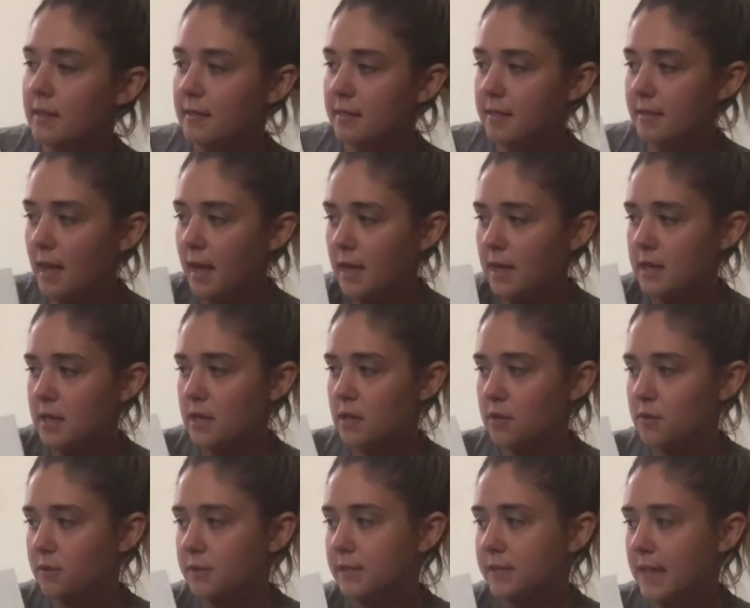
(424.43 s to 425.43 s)
Thank
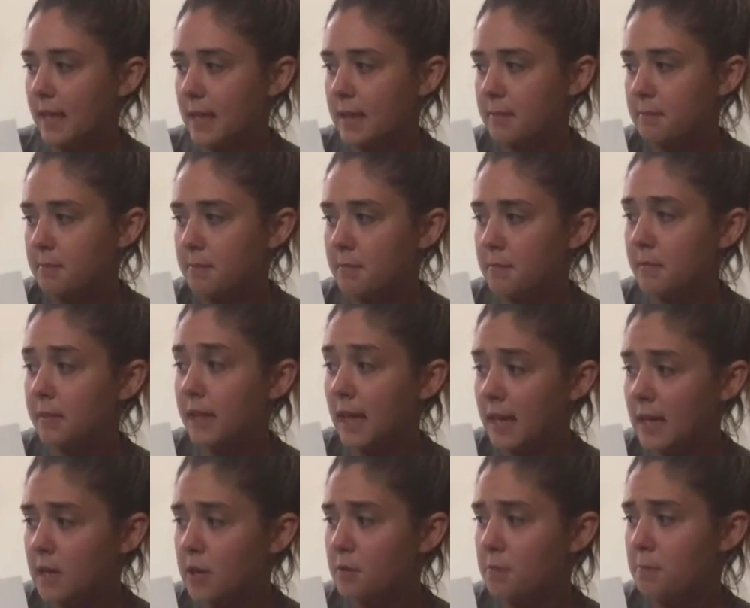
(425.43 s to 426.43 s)

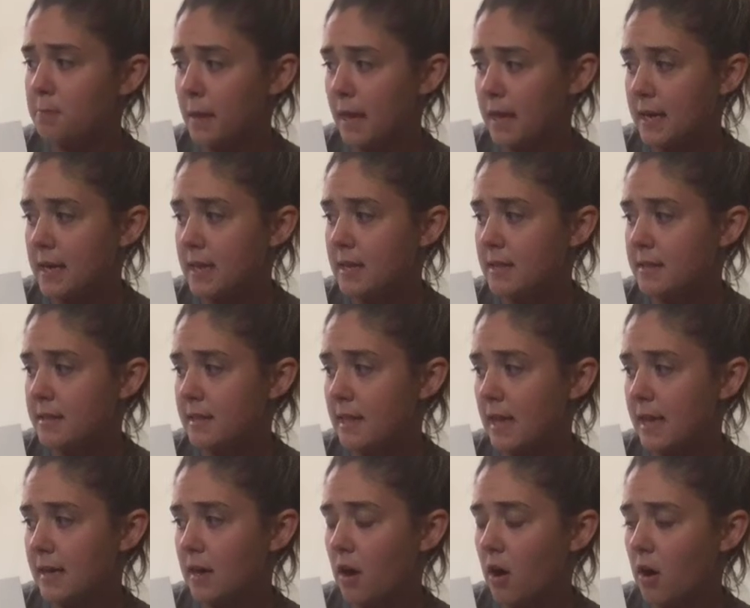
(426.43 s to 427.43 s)
you, Benny,"
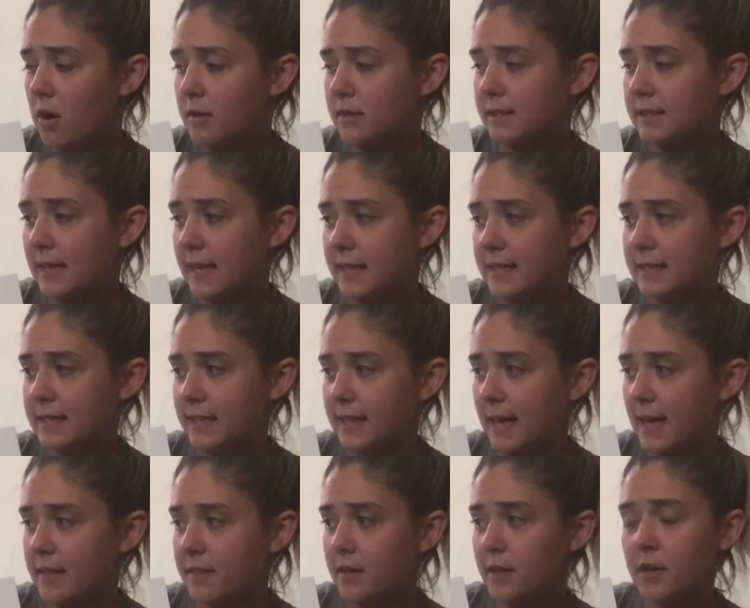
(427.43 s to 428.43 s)
they all said
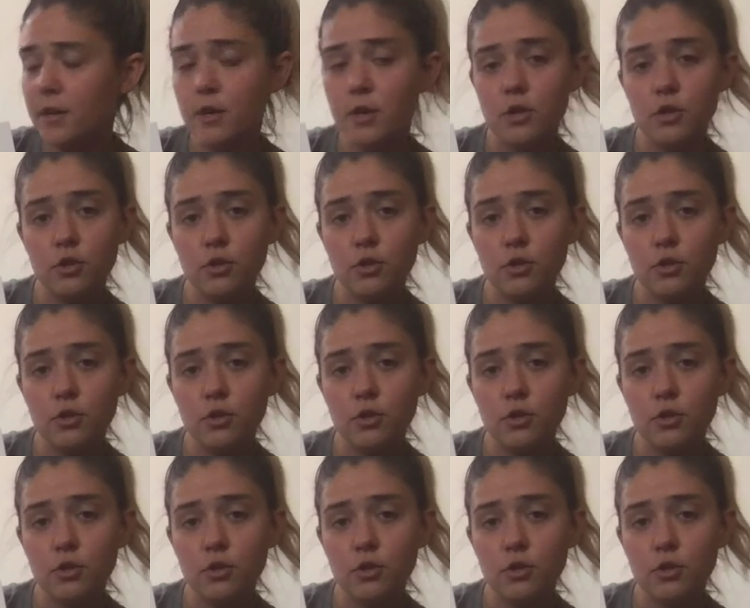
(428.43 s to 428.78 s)
together.